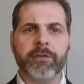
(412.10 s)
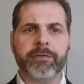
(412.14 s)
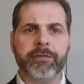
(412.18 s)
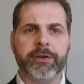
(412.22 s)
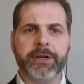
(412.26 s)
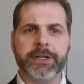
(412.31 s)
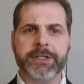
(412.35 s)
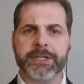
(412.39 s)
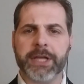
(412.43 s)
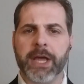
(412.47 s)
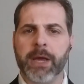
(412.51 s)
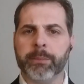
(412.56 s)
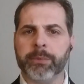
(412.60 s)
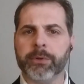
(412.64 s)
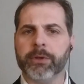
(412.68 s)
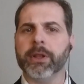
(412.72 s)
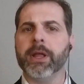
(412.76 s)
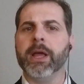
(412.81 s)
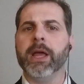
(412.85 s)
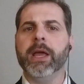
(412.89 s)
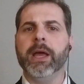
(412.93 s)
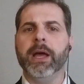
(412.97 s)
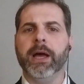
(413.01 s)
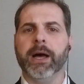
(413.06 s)
For
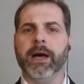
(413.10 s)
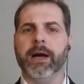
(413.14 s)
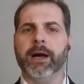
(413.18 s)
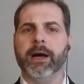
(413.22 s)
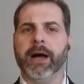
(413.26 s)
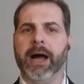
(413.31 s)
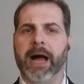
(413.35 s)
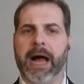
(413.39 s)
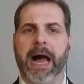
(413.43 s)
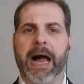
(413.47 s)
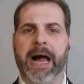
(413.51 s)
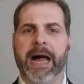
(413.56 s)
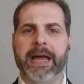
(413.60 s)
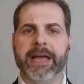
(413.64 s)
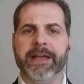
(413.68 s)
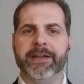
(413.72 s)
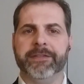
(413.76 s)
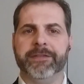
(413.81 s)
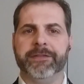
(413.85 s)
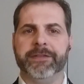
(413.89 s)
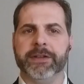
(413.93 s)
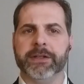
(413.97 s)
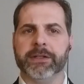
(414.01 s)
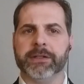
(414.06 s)
example,
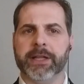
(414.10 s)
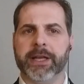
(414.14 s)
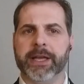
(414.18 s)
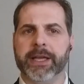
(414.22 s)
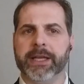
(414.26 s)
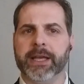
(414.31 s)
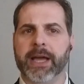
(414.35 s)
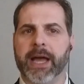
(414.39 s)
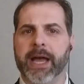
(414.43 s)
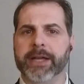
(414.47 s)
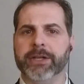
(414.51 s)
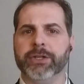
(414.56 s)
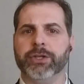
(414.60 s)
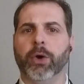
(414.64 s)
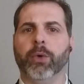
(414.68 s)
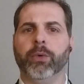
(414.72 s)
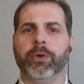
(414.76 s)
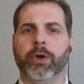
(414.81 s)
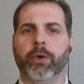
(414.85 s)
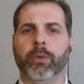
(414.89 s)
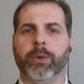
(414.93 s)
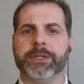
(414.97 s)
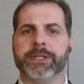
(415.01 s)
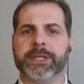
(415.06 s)
I feel like I
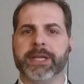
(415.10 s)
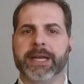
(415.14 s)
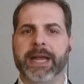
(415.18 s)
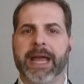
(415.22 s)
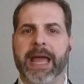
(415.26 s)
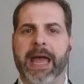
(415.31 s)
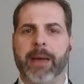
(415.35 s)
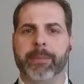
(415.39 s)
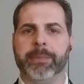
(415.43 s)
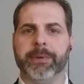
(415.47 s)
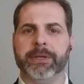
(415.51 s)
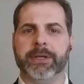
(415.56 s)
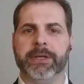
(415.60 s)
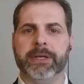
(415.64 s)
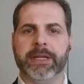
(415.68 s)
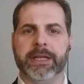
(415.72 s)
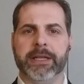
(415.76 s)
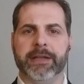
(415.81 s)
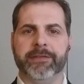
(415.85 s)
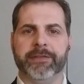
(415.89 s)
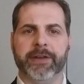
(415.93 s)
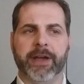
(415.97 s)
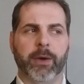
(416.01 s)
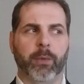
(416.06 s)
don't know what's going to happen
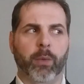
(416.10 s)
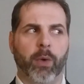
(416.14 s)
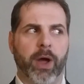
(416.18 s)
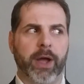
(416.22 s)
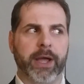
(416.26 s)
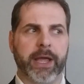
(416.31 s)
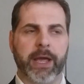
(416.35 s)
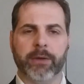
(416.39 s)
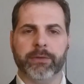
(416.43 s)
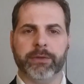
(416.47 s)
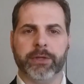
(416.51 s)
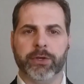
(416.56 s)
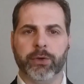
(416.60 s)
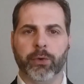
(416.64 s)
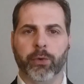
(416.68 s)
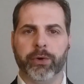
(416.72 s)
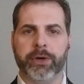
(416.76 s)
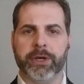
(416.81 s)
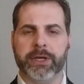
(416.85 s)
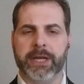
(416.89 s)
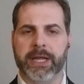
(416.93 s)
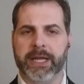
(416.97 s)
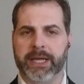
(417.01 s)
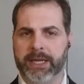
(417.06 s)
if I walk out the
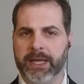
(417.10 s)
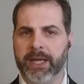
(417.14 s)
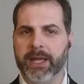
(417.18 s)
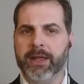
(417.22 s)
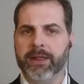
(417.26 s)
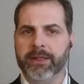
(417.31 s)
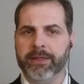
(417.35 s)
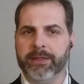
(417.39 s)
door today.